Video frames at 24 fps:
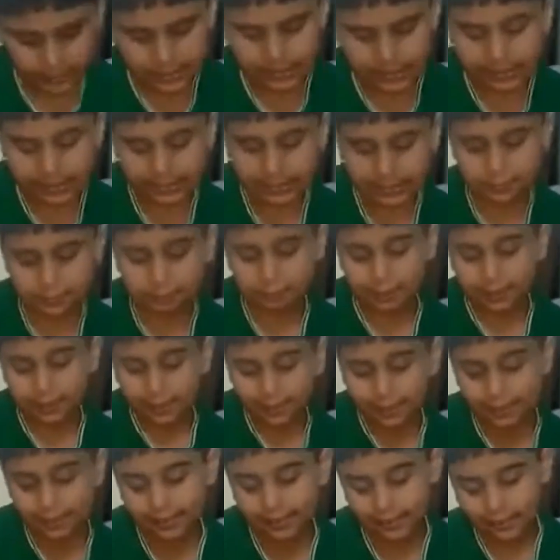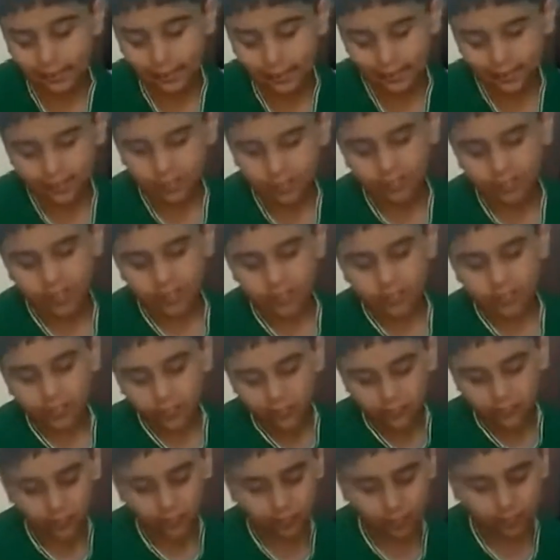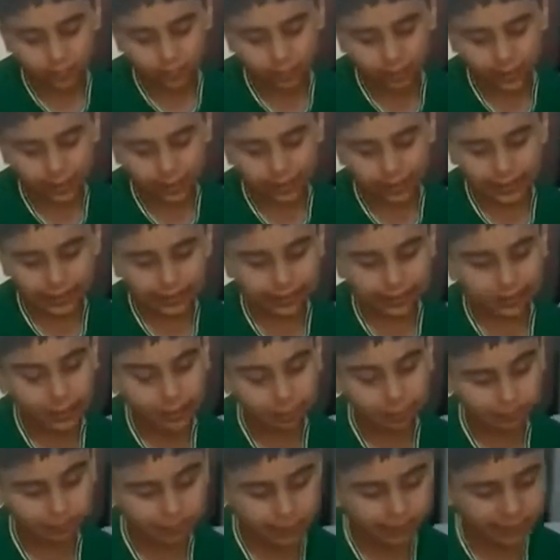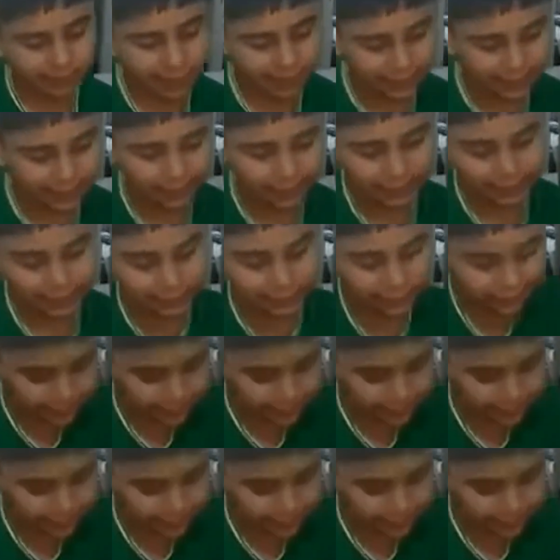Let's begin from lighting up the candle